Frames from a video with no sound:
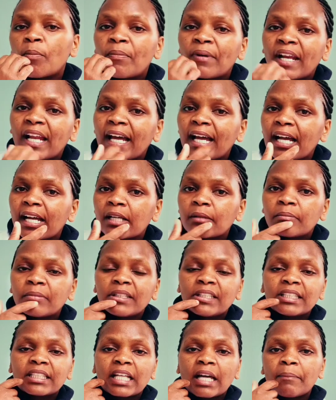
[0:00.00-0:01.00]
plaque
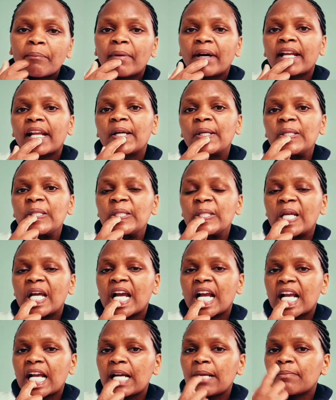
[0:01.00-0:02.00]
buildup around
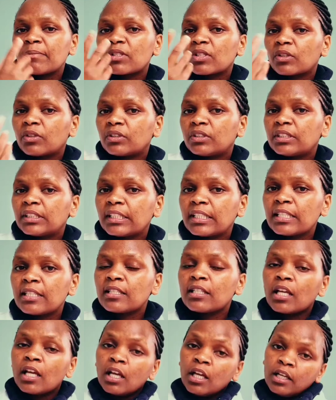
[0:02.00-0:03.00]
your gums or
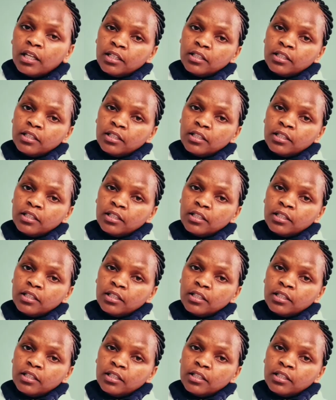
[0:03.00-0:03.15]
teeth,